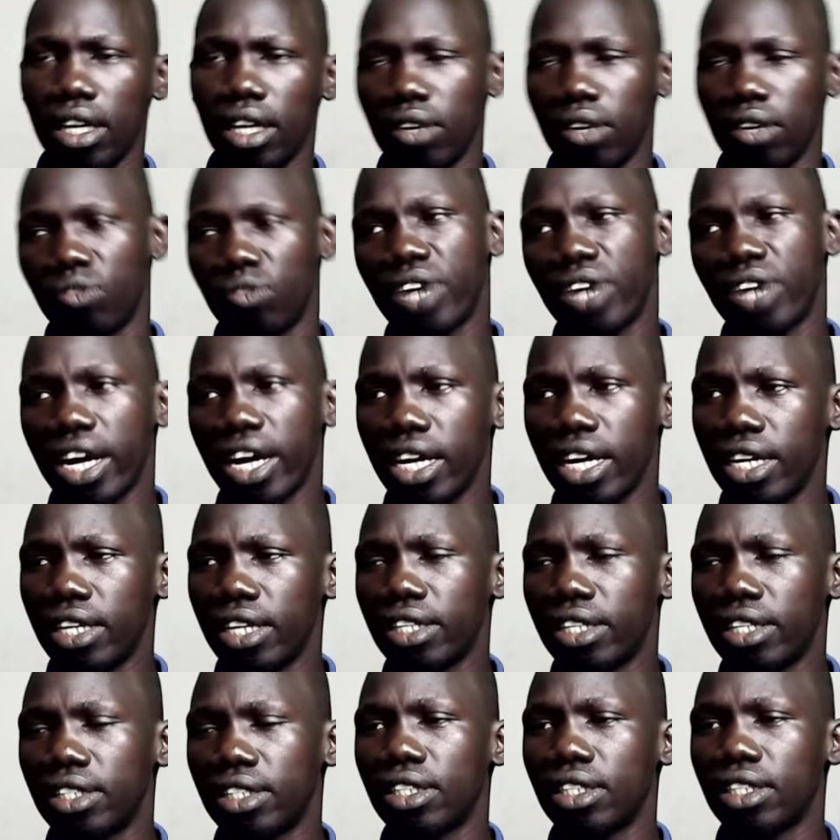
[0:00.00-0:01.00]
uh,
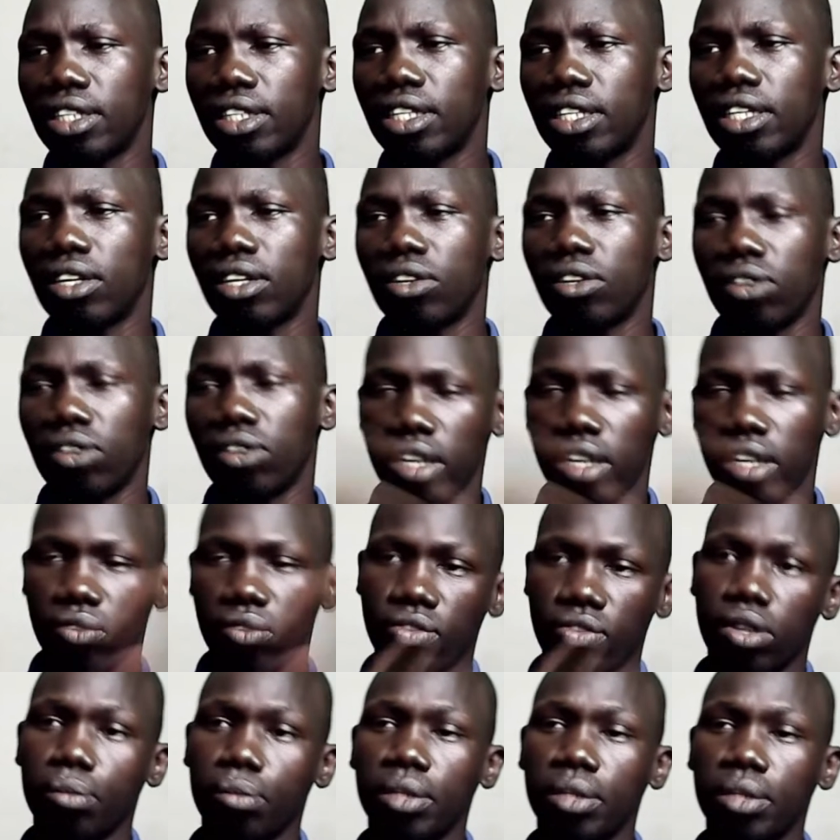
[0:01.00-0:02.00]
files or
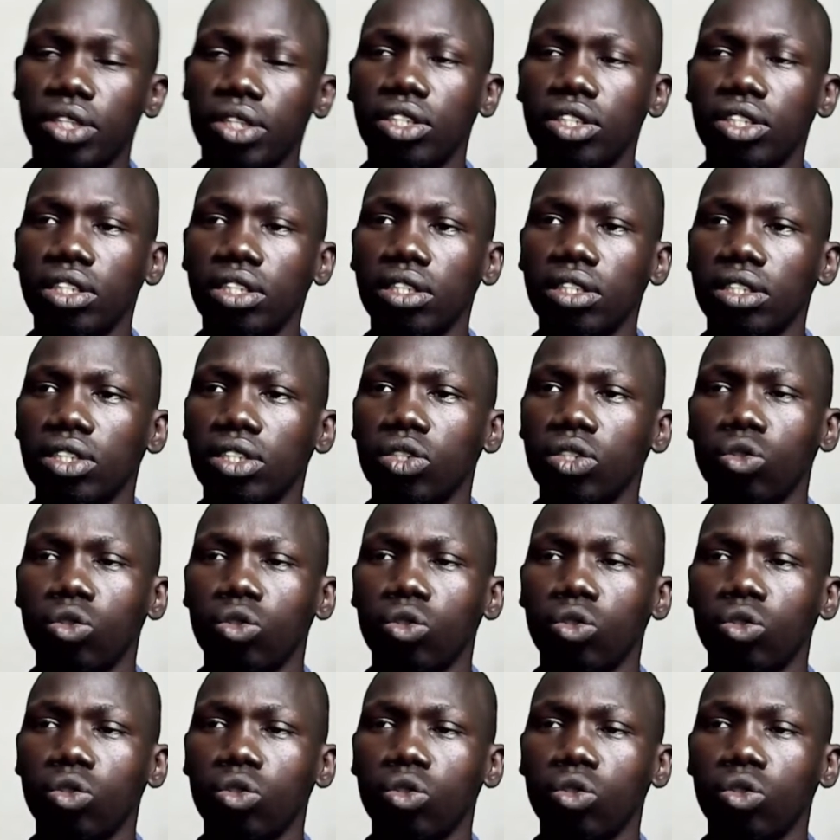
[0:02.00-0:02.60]
information.